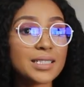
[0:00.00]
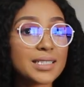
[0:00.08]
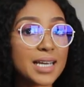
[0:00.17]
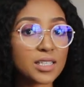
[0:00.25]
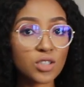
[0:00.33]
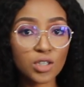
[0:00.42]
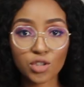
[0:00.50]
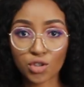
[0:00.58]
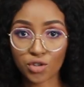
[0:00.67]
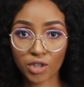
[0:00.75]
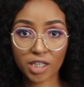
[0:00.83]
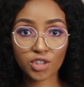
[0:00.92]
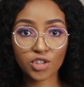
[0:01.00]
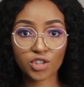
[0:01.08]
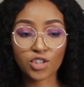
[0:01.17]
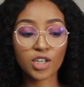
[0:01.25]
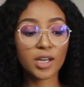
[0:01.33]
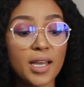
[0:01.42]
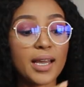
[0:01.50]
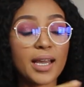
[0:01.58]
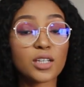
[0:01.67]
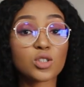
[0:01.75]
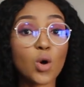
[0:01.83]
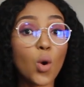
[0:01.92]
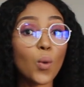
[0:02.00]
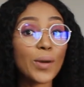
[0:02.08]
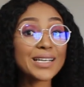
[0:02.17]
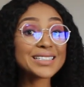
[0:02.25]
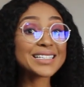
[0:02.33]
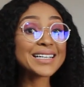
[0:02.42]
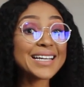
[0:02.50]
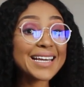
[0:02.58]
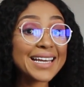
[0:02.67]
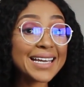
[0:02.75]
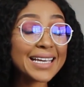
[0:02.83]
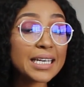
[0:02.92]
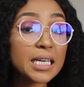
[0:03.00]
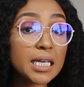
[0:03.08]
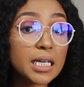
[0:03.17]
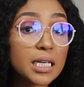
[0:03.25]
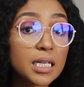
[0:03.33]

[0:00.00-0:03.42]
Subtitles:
does not stretch, it's always clean,